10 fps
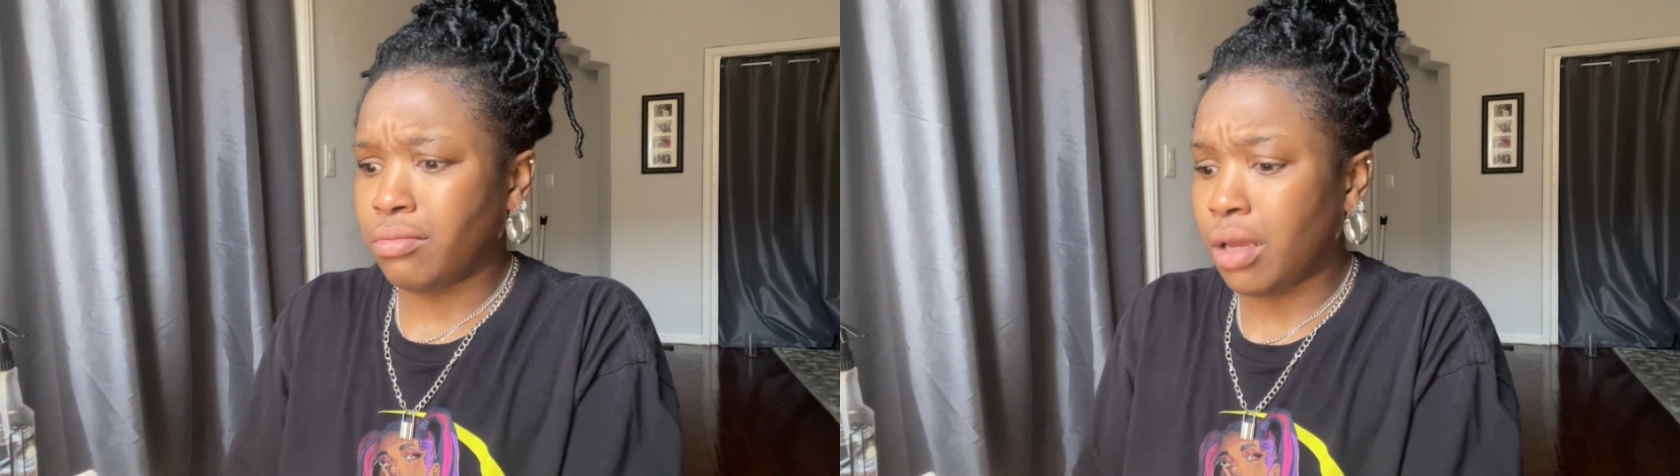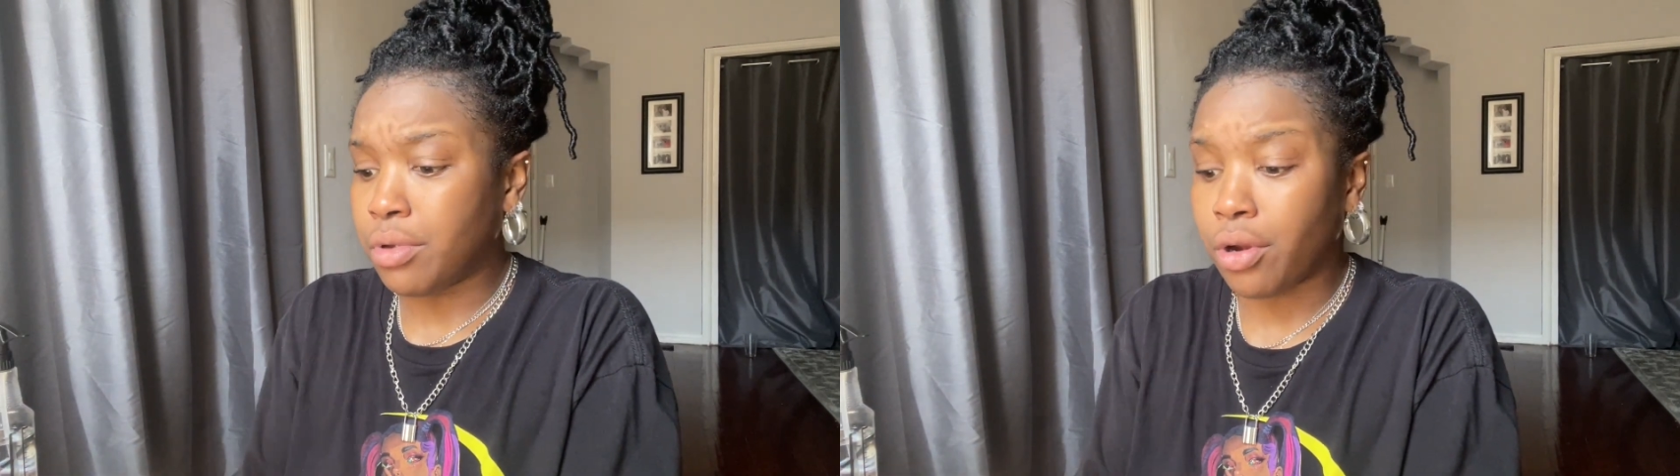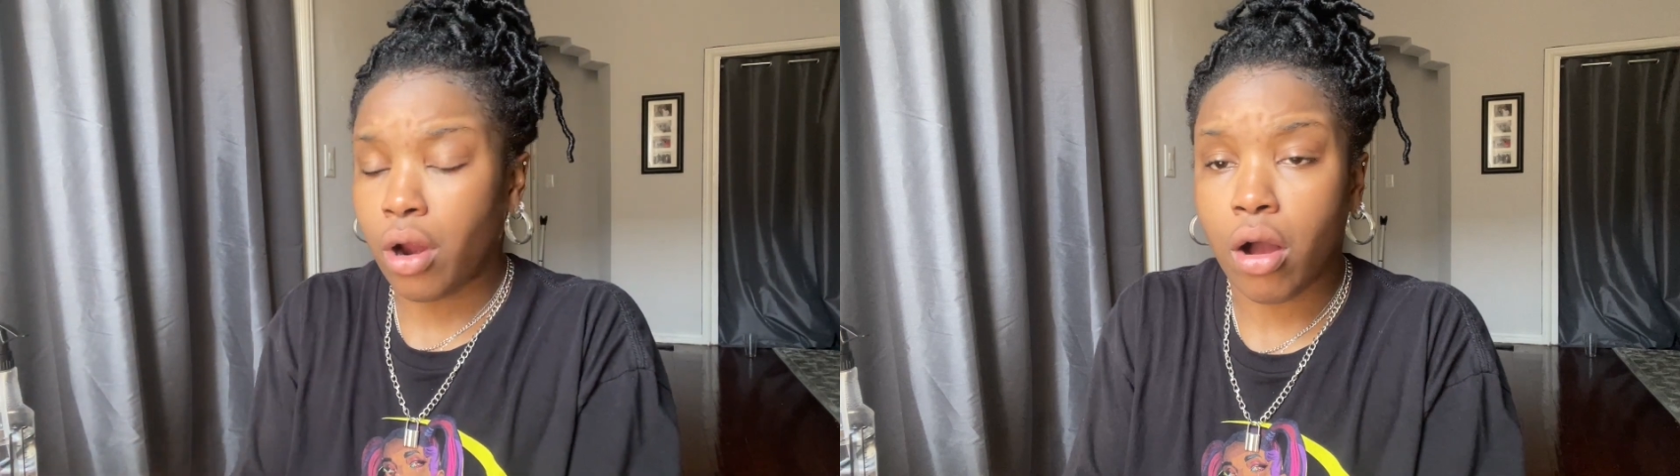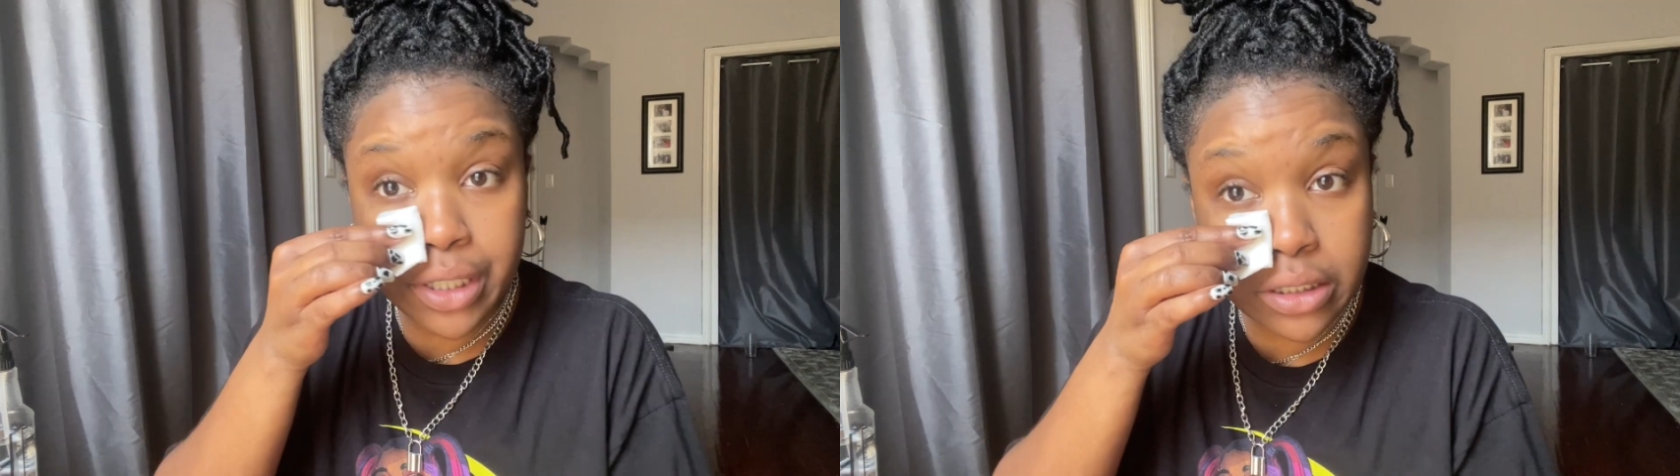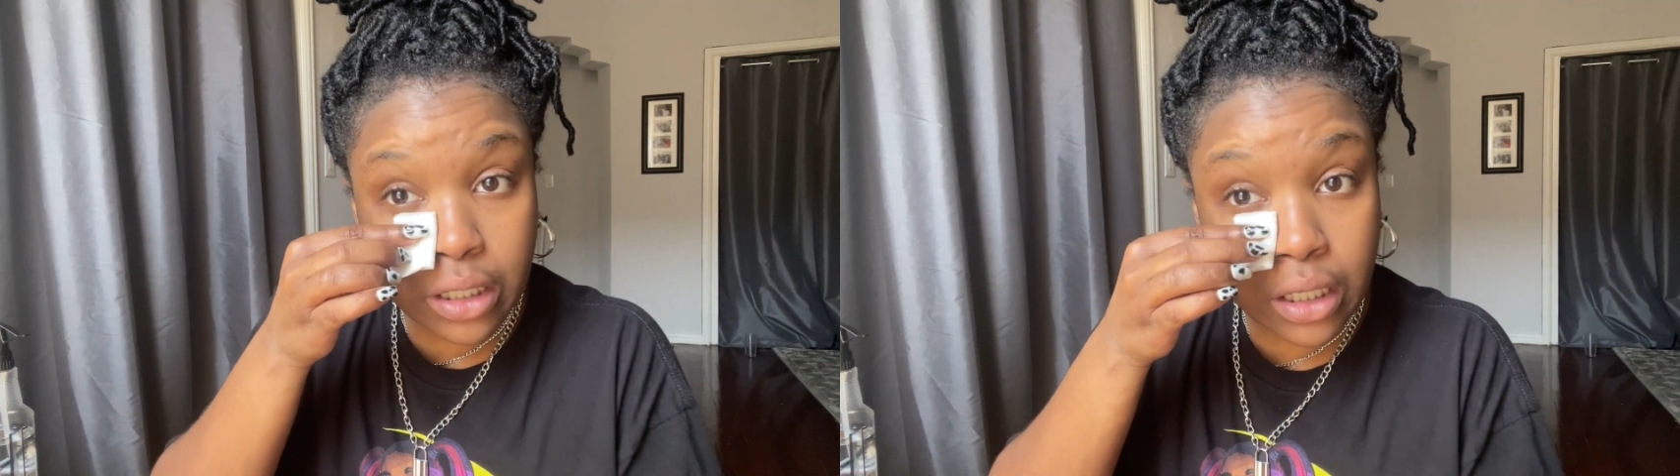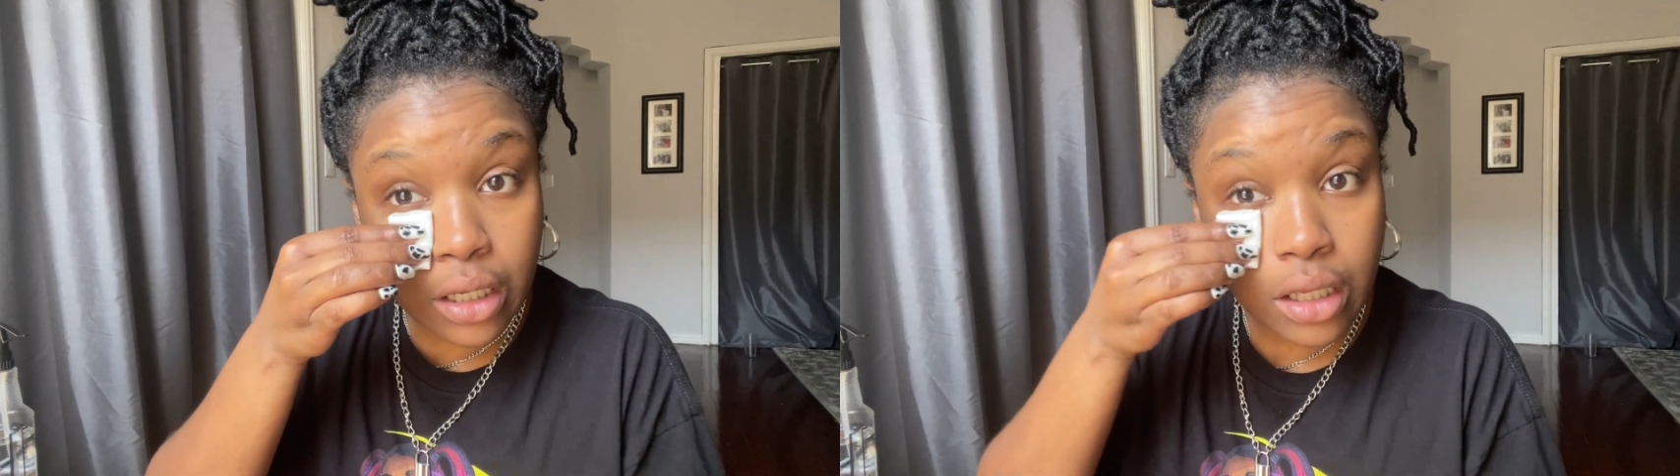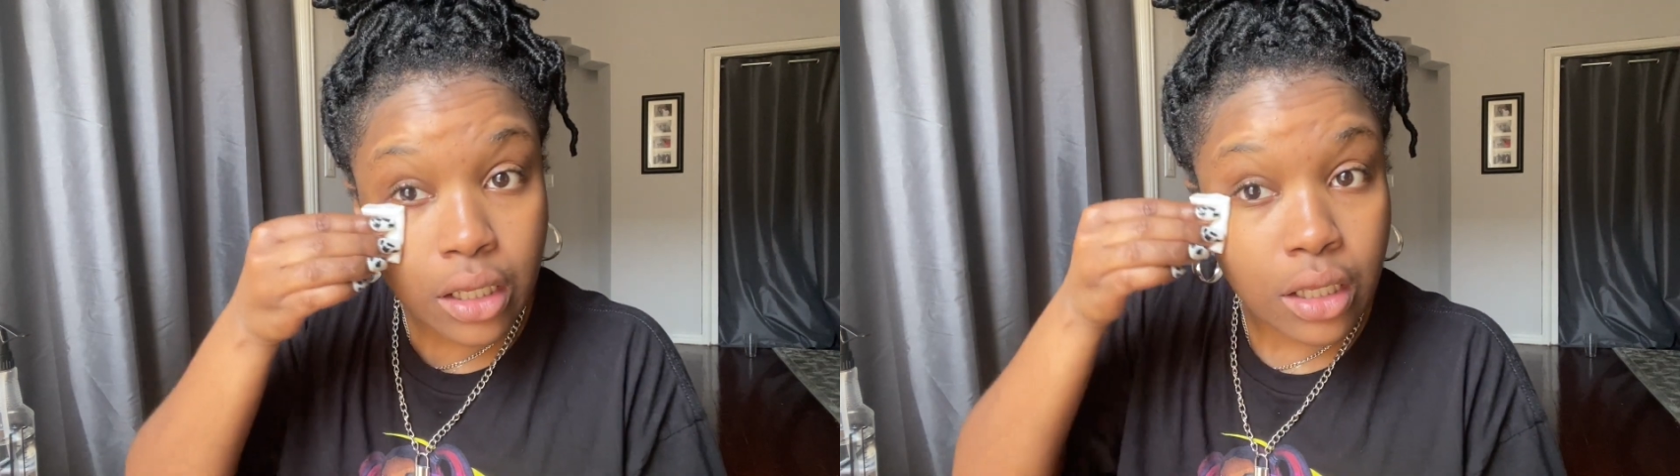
Baby girl. Just gonna